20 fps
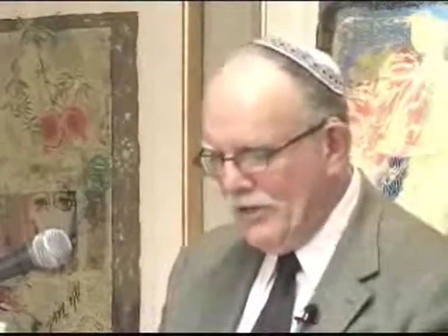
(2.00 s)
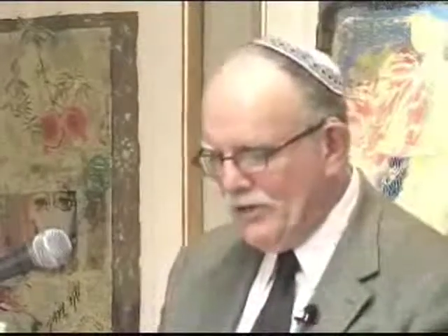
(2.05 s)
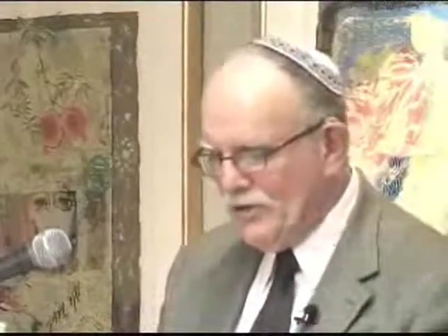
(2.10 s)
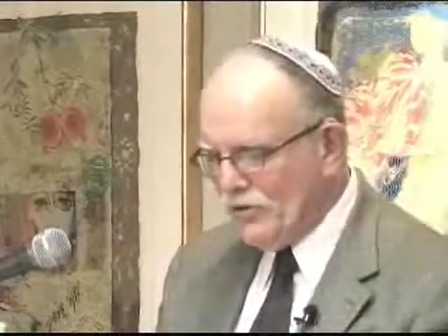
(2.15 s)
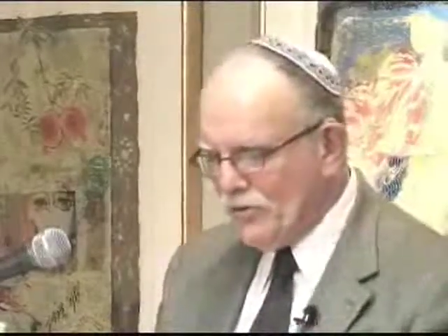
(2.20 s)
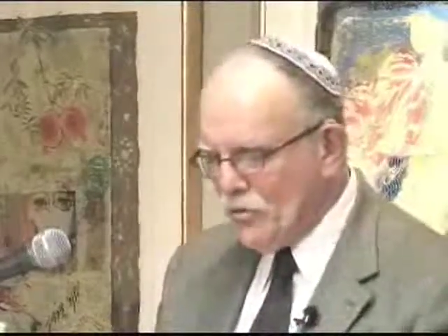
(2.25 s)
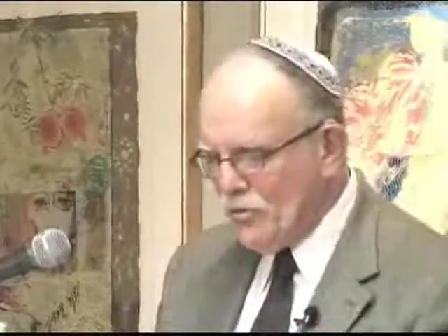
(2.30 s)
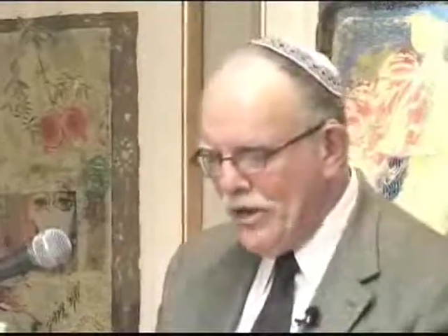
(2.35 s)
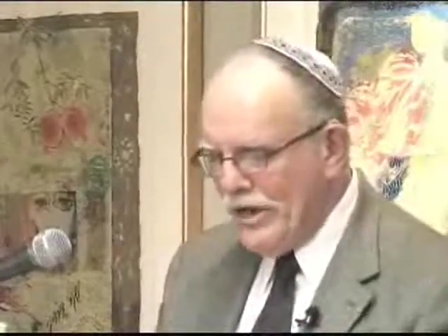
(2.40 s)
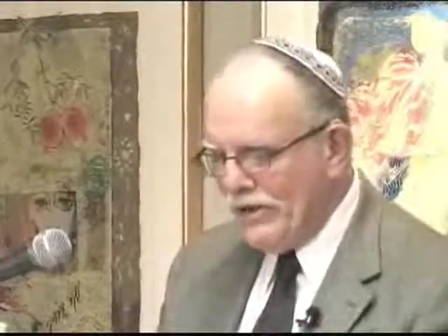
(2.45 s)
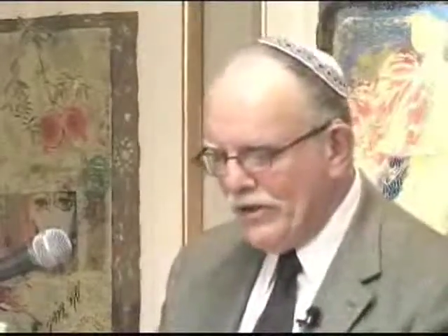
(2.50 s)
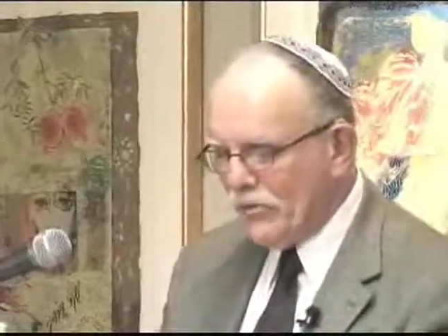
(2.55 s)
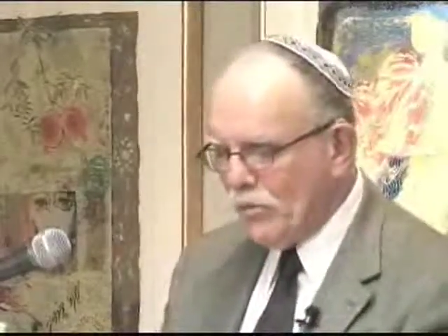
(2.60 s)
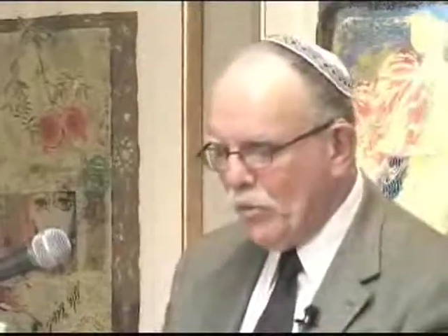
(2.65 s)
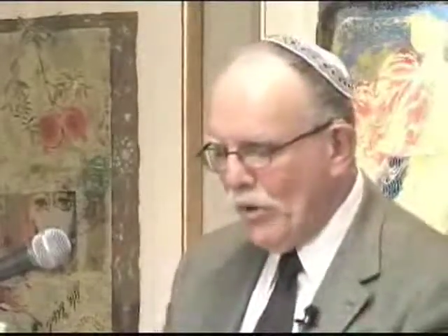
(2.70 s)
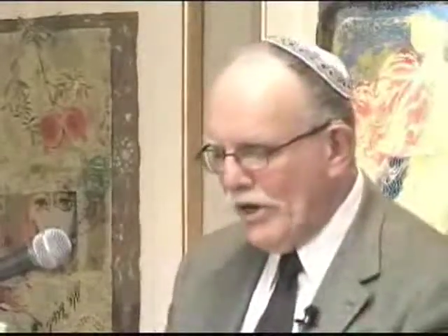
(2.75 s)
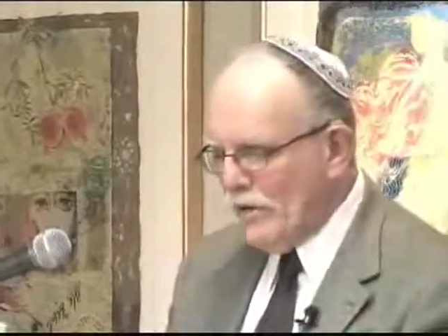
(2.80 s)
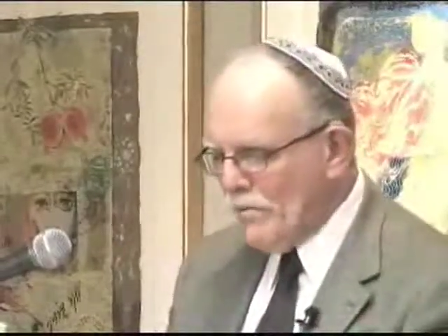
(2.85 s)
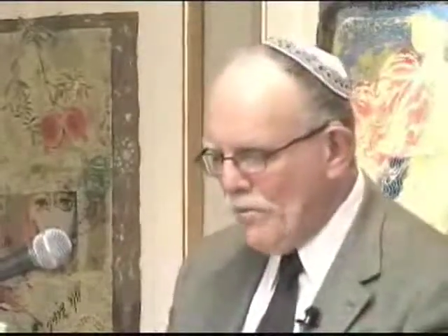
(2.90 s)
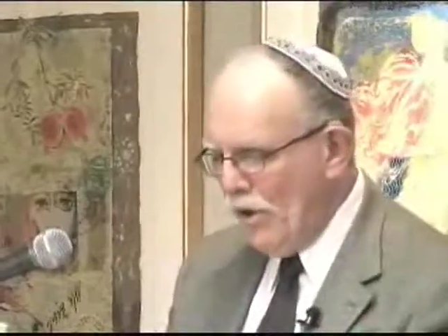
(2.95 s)
me just read
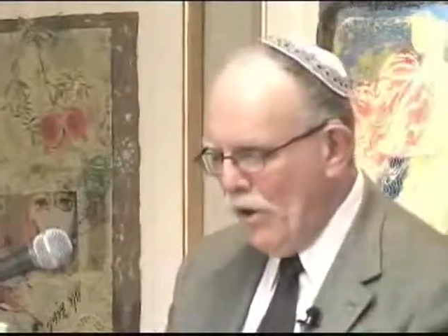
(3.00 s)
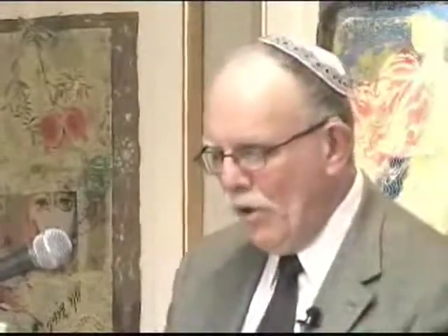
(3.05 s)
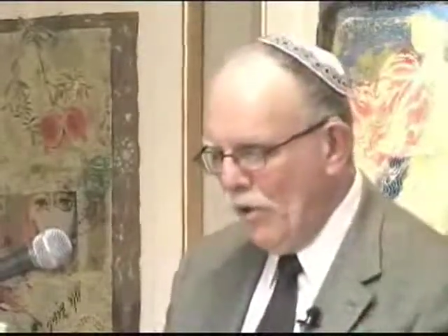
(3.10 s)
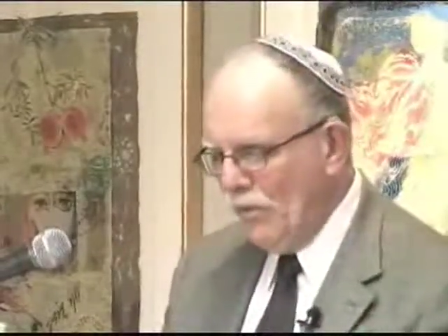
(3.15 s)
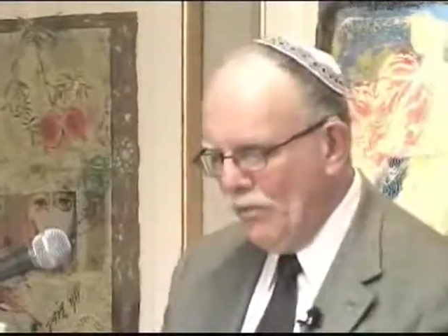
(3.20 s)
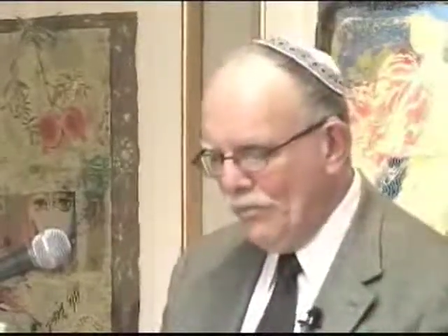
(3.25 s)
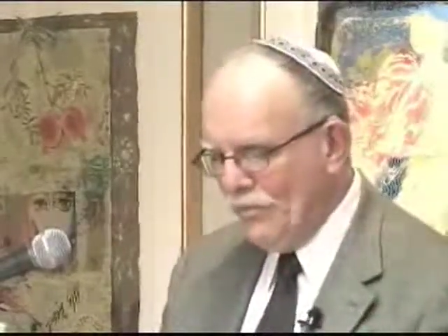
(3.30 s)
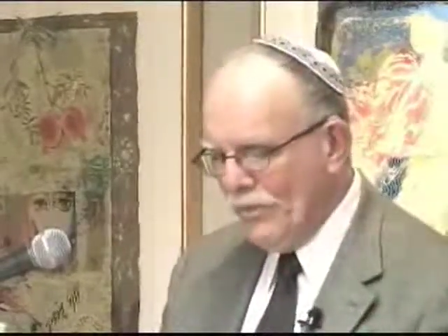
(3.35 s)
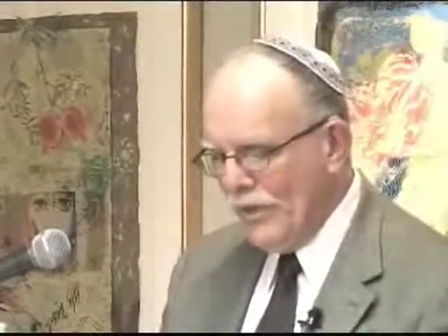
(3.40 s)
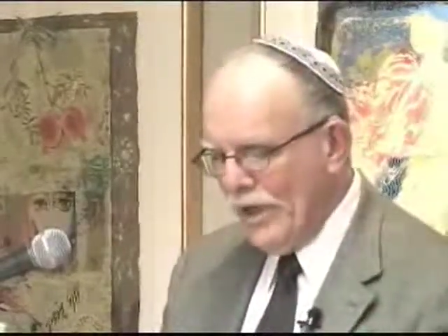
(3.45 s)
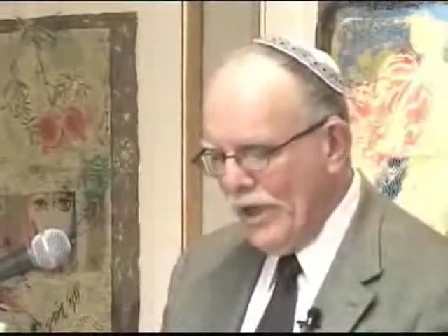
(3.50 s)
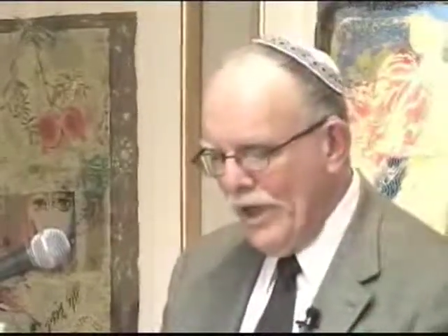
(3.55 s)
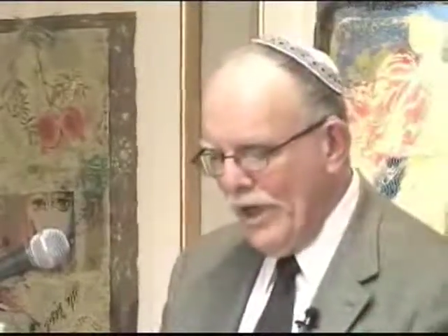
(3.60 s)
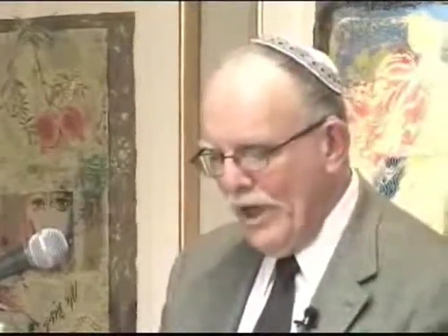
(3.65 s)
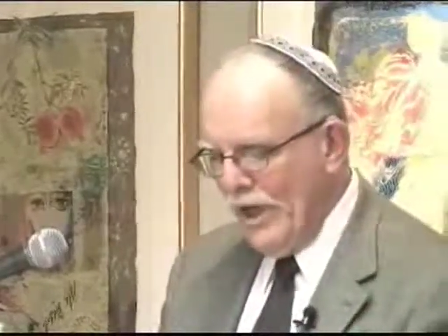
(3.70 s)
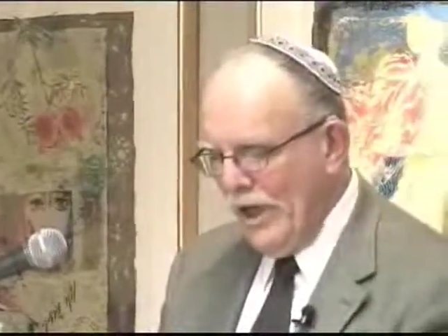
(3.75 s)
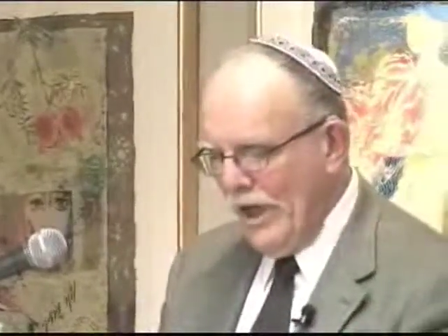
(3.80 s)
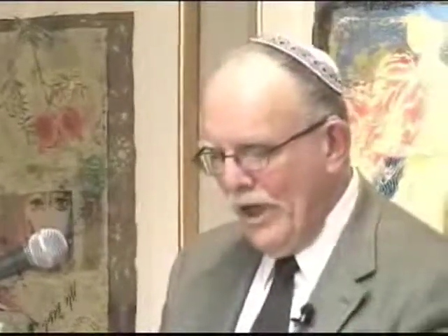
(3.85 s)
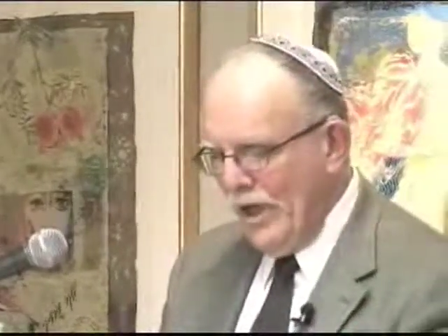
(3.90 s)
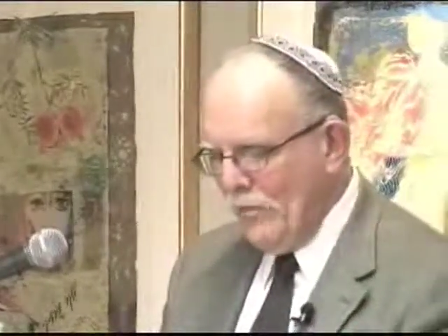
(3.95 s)
this one poem
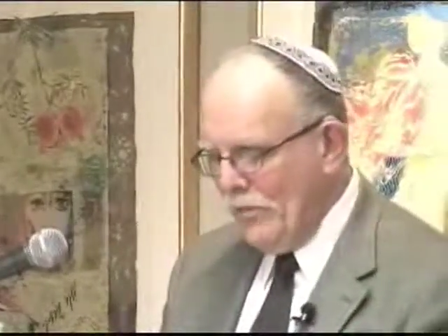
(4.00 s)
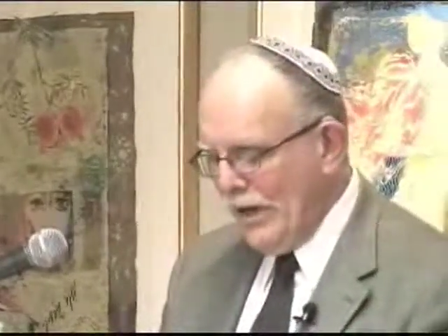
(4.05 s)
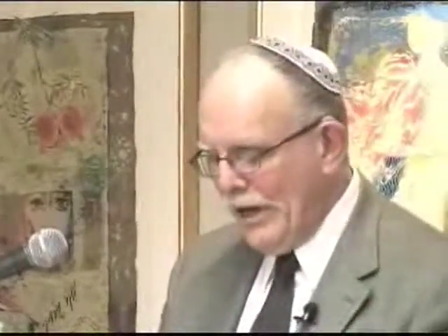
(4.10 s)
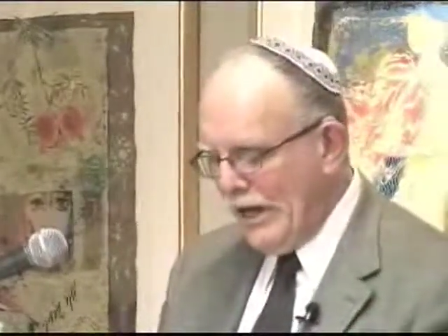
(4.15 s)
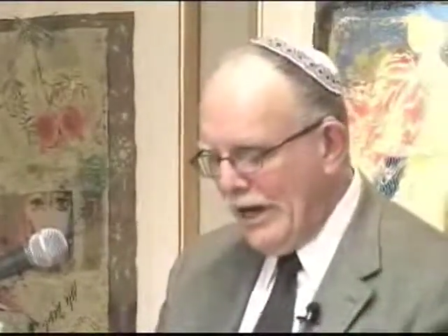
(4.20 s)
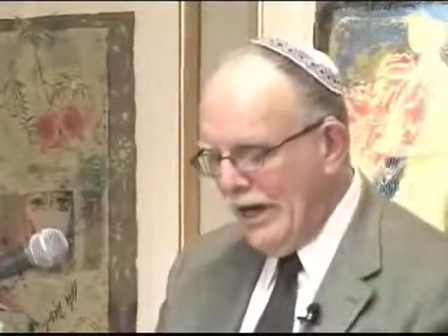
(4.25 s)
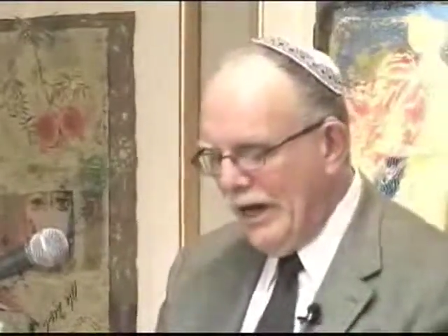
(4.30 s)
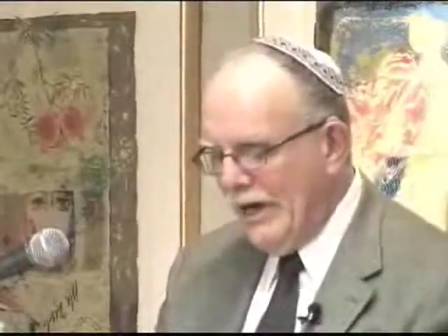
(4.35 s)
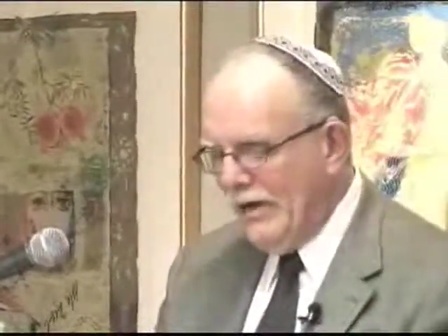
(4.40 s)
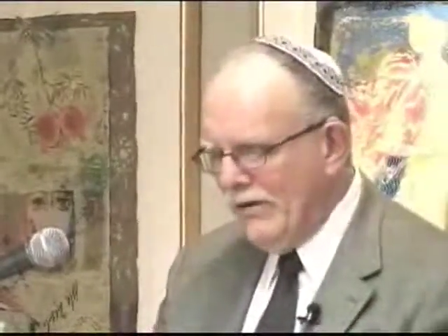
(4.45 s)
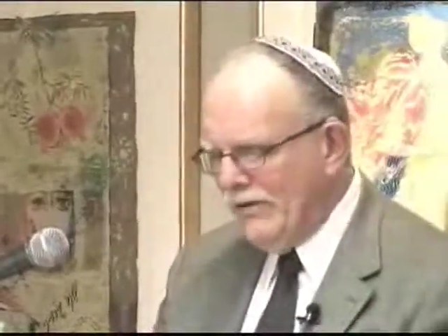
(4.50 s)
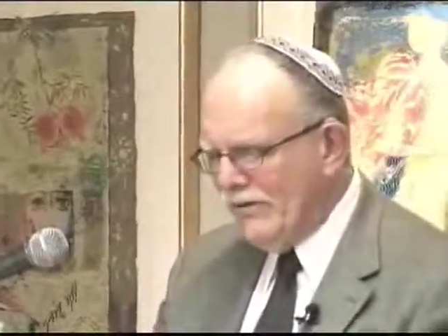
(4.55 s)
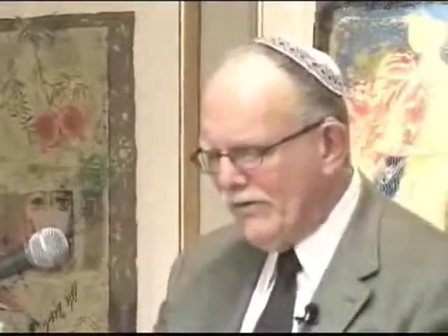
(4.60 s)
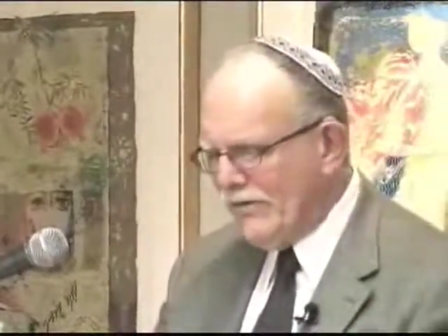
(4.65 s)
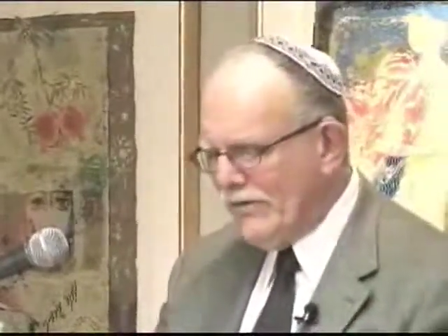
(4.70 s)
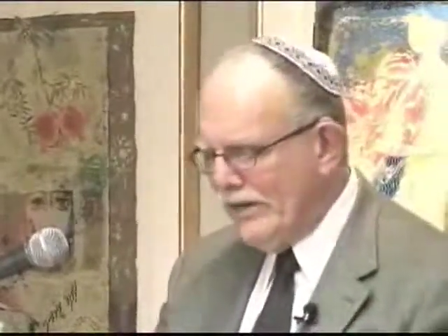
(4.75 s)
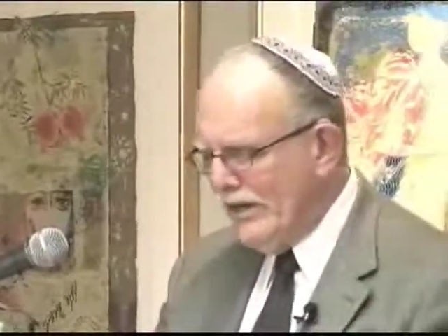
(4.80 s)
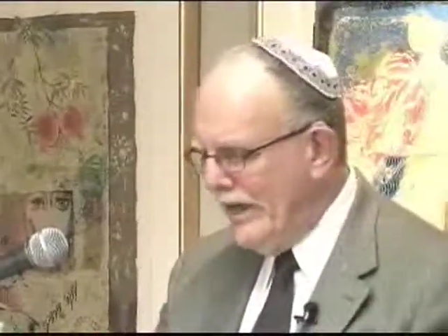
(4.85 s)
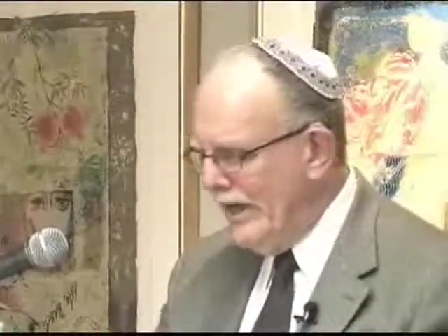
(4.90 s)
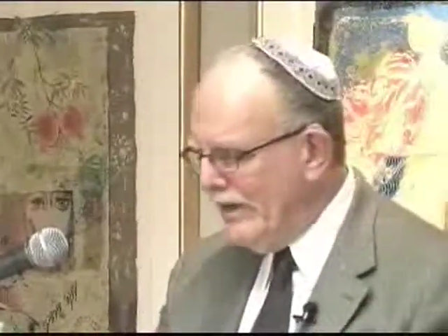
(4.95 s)

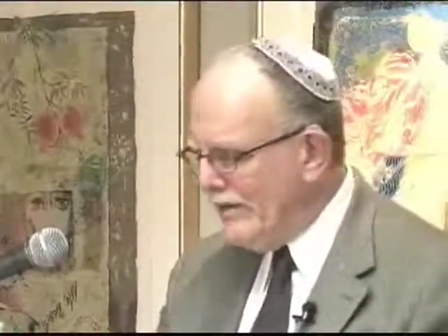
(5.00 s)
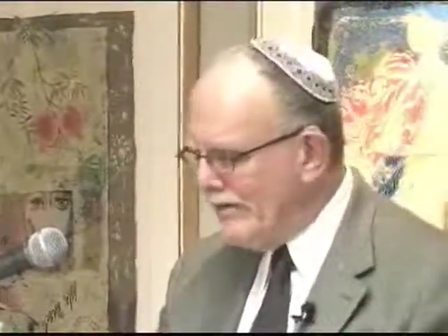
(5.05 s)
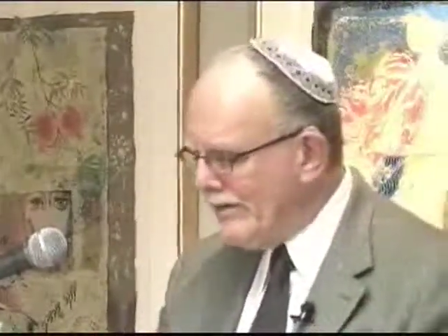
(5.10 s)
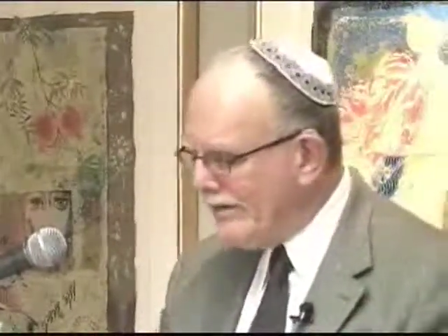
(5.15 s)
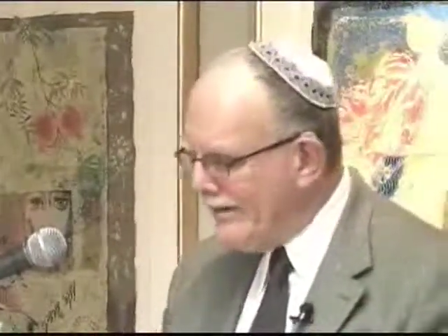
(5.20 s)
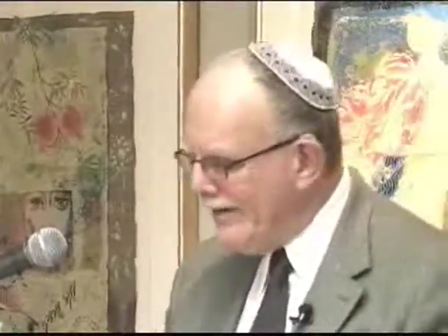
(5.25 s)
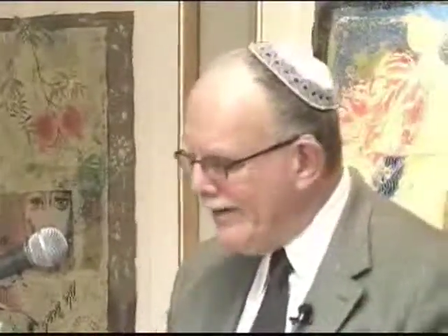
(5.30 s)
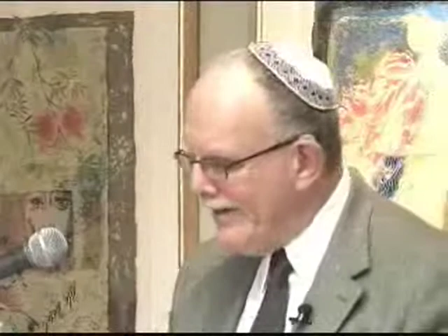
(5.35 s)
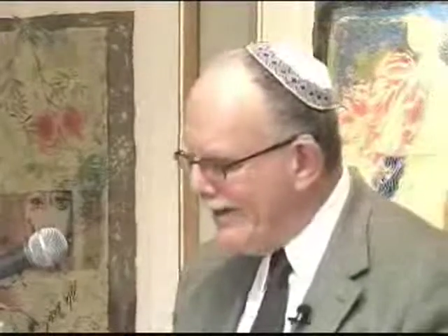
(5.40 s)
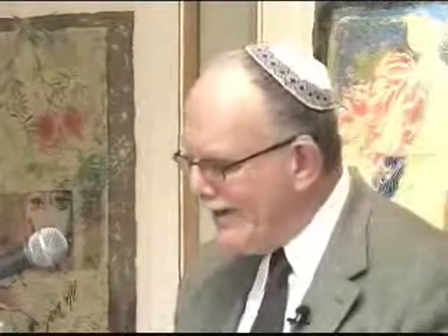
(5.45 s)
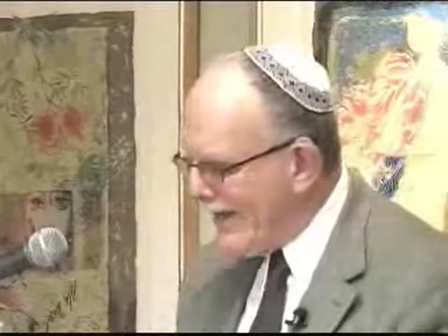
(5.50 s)
because it